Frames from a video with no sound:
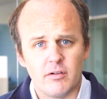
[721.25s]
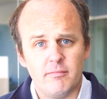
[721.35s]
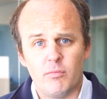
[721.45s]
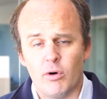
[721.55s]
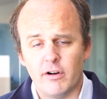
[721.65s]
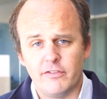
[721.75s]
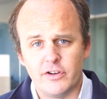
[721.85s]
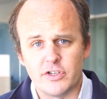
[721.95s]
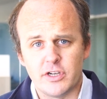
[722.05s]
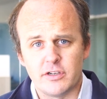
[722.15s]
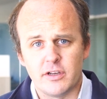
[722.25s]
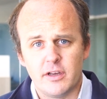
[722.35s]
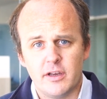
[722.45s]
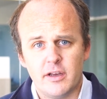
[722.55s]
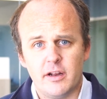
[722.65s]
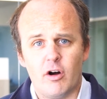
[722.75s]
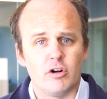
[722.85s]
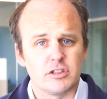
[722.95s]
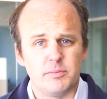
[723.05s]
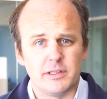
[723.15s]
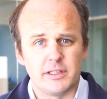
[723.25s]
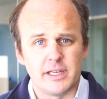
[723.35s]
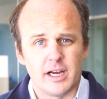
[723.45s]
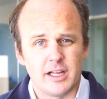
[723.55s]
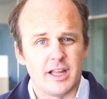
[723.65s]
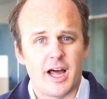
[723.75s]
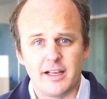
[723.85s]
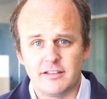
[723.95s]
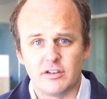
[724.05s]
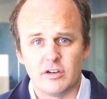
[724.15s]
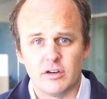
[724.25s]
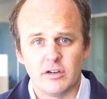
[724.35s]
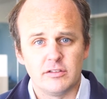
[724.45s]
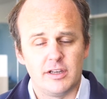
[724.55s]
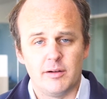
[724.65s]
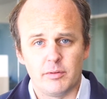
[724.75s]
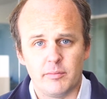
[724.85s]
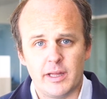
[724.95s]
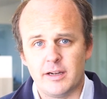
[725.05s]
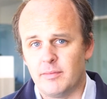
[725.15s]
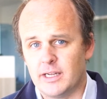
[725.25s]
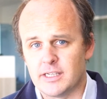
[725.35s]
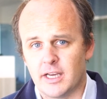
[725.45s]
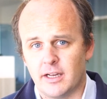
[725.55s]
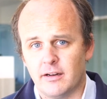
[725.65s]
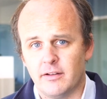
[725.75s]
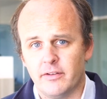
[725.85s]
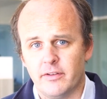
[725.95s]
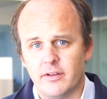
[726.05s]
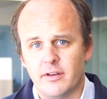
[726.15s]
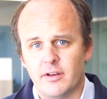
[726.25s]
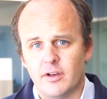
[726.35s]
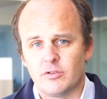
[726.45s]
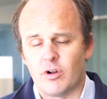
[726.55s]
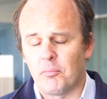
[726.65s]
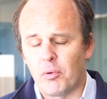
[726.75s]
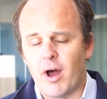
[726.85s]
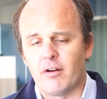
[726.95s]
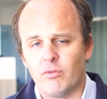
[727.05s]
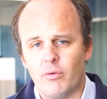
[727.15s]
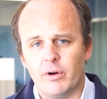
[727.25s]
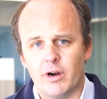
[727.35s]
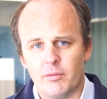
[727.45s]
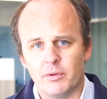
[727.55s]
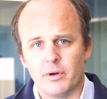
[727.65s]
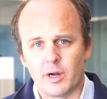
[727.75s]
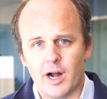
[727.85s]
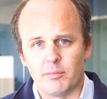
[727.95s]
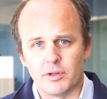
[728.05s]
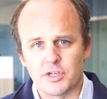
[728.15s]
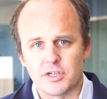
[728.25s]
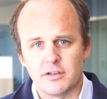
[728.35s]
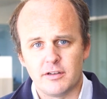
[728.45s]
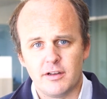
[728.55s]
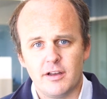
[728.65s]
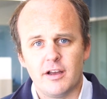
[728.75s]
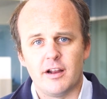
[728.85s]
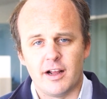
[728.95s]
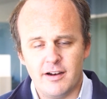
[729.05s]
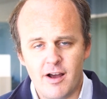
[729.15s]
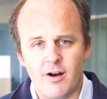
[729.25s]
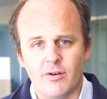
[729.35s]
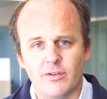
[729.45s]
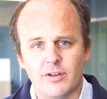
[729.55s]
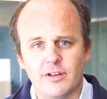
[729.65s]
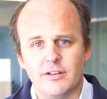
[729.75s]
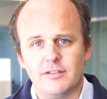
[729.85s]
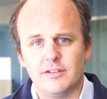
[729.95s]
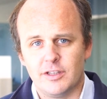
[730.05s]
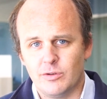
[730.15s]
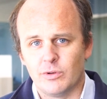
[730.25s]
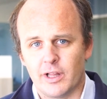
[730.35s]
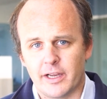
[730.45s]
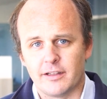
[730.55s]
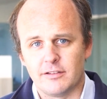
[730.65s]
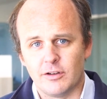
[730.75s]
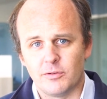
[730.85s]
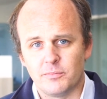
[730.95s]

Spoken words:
more efficient, and ultimately a lot easier to implement and maintain. So I'm proud of what we were able to accomplish, and I know that you will like it too.